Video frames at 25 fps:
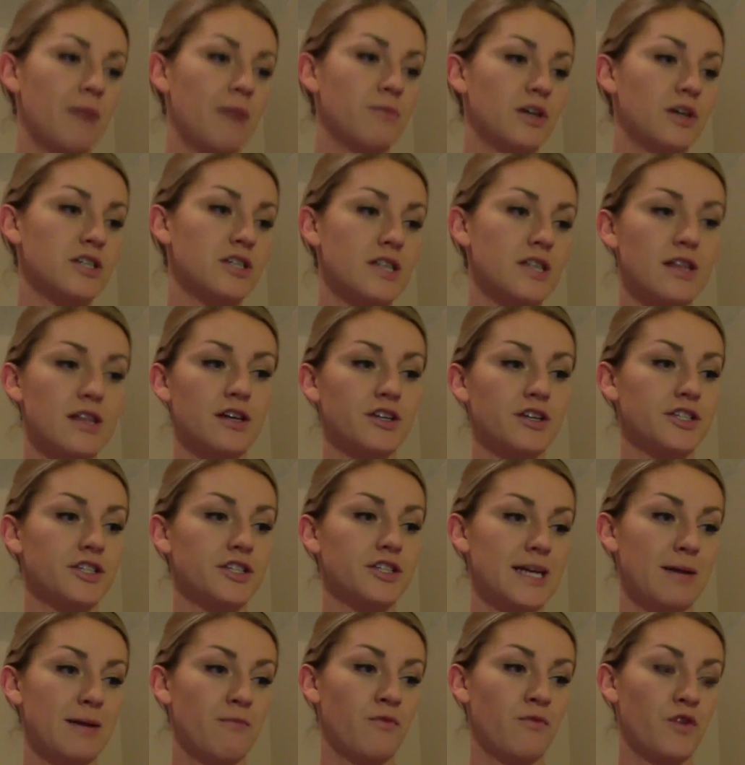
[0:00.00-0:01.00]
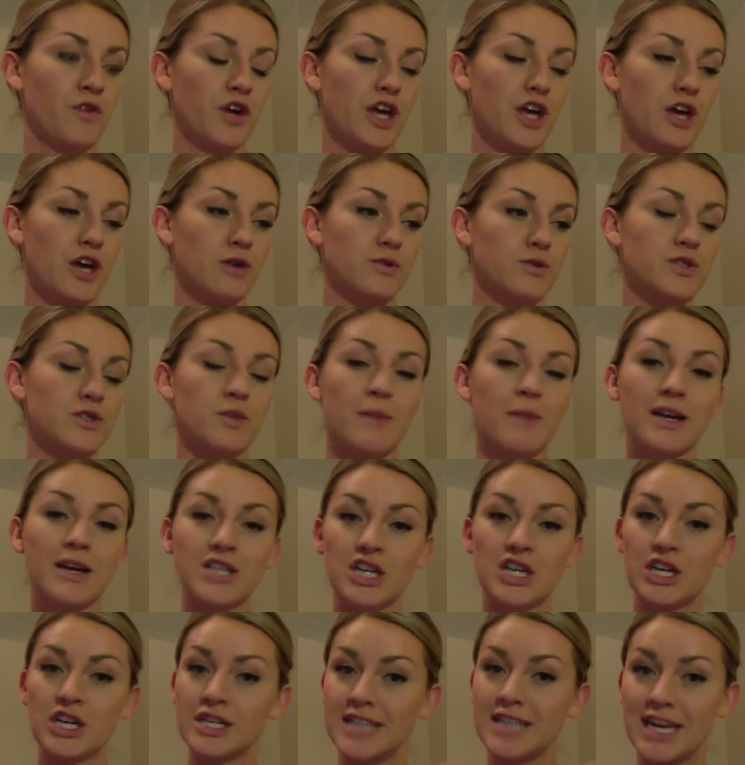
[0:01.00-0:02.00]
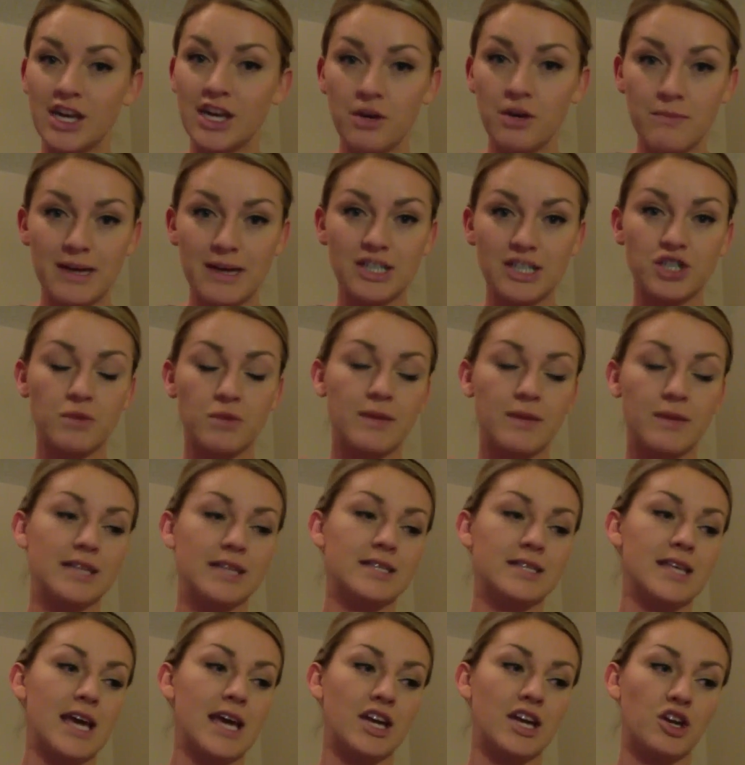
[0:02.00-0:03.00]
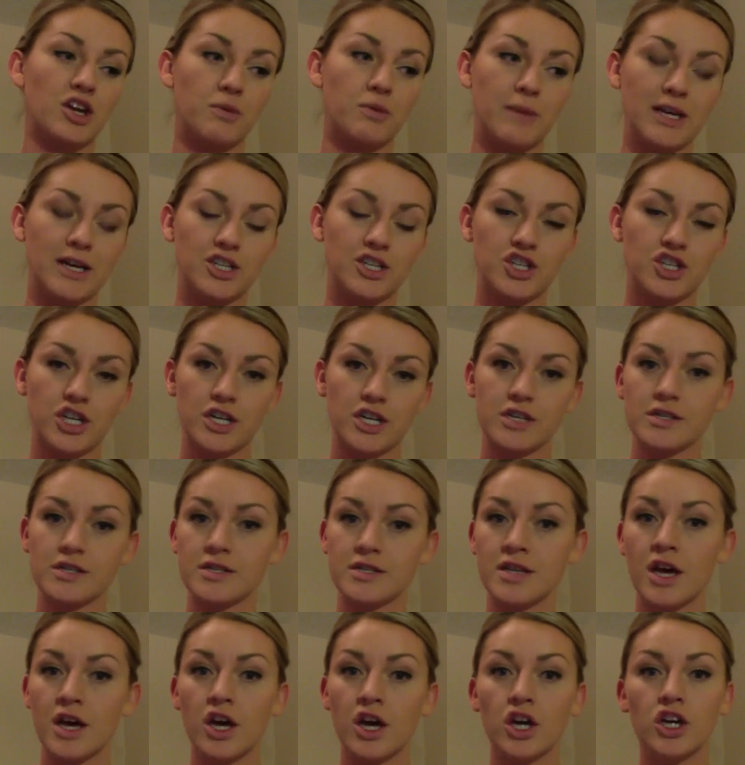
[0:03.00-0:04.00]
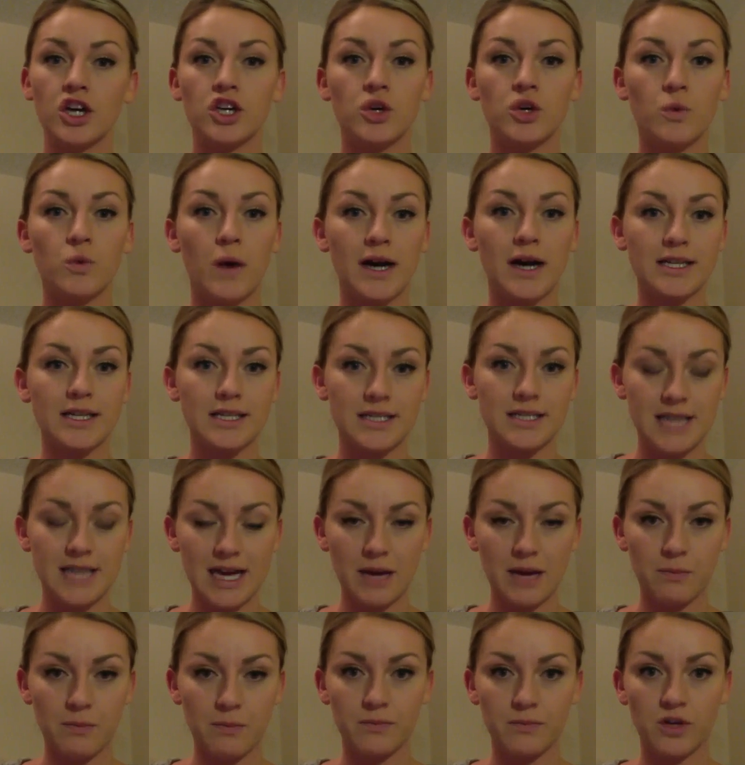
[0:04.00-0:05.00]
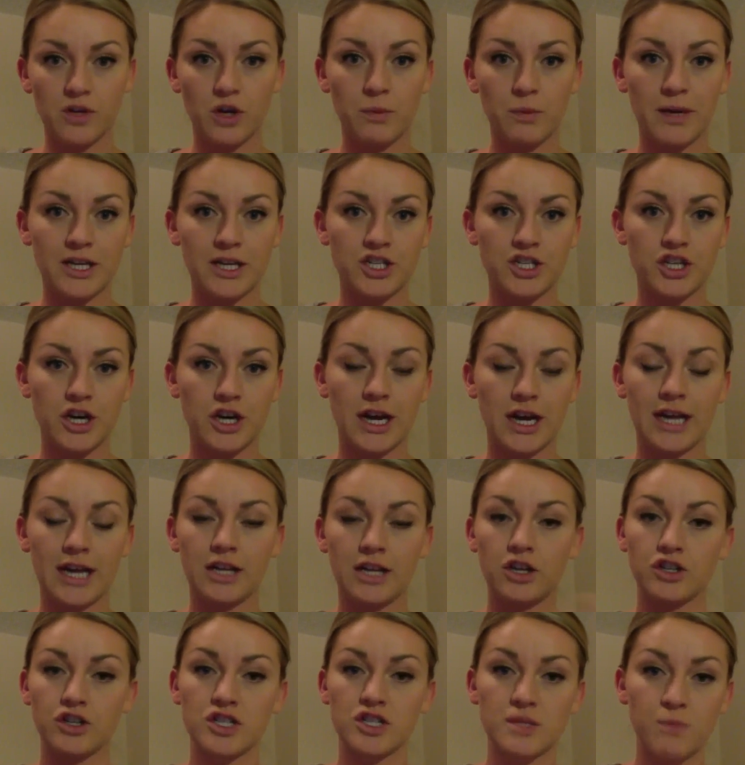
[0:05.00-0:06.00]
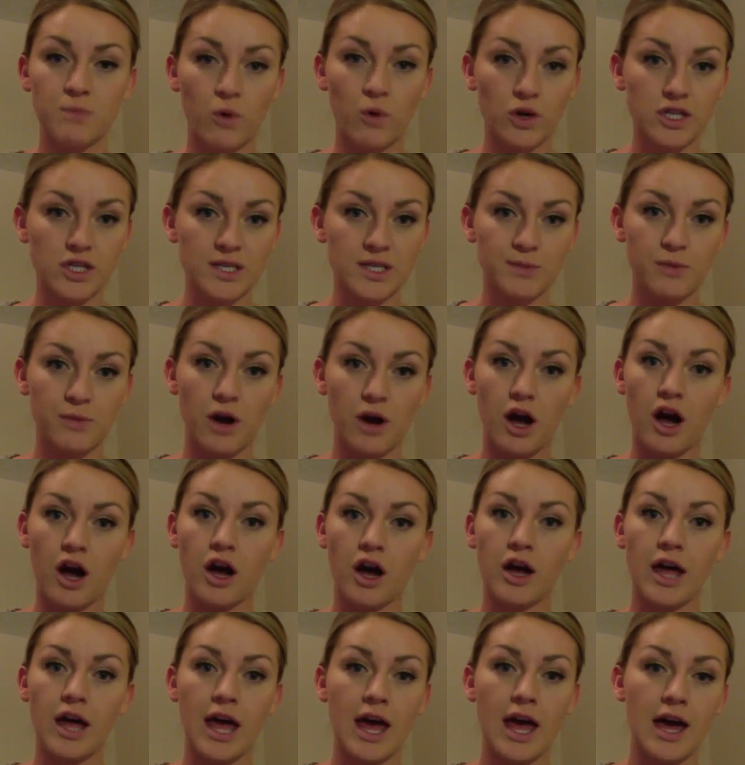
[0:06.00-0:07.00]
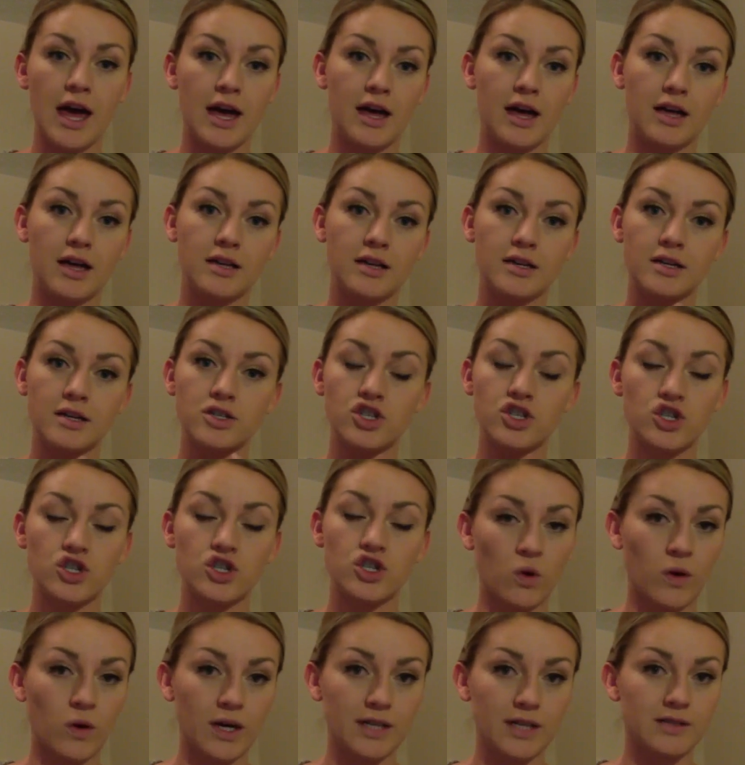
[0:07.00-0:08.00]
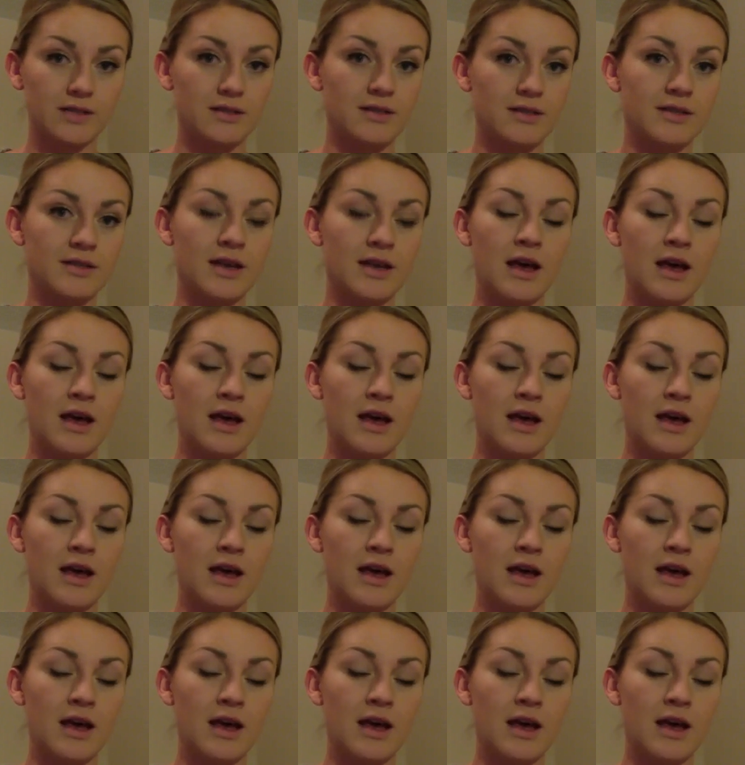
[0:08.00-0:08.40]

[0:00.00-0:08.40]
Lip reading: There's a little tip for you. So make sure to take your measurements and your pictures. You want to take your picture in your sports bra and shorts.